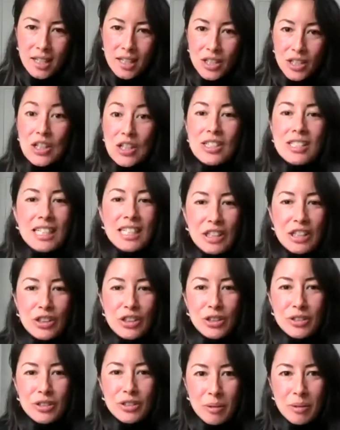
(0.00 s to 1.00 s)

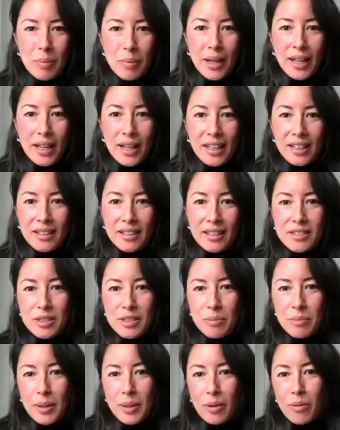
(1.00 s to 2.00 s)
continue to be to
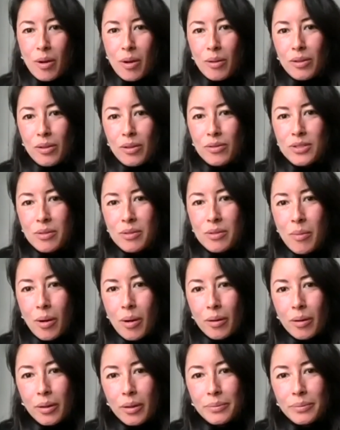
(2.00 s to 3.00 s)
be a role of tomorrow